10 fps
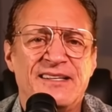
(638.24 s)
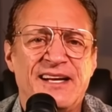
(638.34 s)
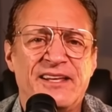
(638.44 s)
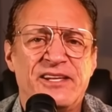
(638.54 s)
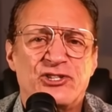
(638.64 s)

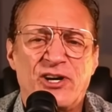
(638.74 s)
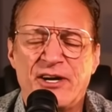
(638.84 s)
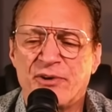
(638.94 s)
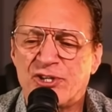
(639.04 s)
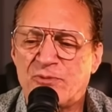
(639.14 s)
And they're trying
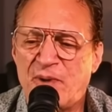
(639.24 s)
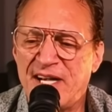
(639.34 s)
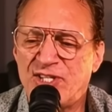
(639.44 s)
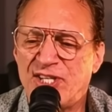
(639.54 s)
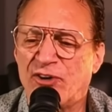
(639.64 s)
to
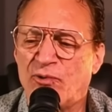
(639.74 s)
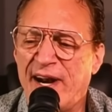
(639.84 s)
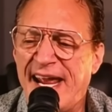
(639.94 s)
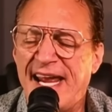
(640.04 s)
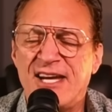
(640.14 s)
express their
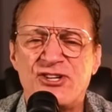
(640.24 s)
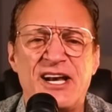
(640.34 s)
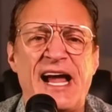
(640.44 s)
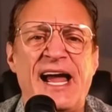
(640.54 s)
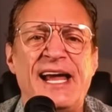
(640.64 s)
rage
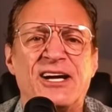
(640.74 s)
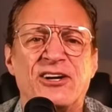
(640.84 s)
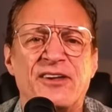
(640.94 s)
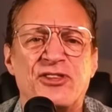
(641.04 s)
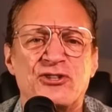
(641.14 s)
and
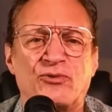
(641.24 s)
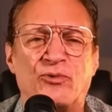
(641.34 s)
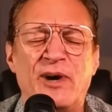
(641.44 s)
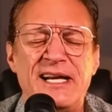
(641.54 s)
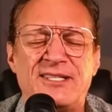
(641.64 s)
anger at this
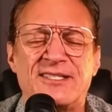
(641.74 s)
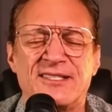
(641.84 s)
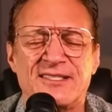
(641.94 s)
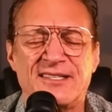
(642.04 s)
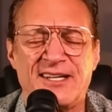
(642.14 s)

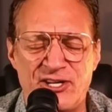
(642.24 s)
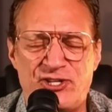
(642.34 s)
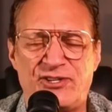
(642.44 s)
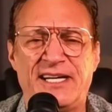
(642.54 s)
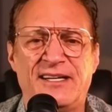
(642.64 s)
racist
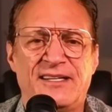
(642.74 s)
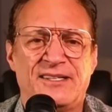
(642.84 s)
country.